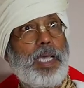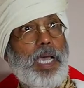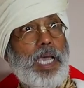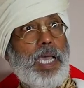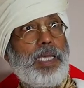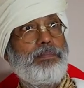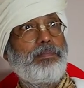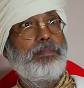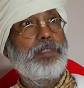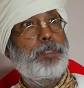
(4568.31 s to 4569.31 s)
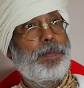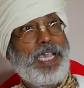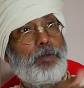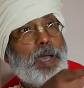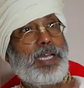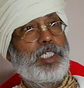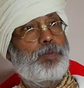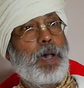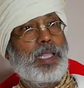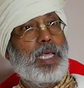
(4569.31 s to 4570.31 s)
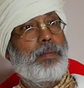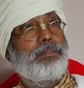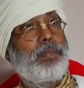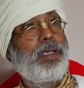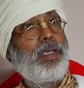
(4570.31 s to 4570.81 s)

hey, speak, where is father?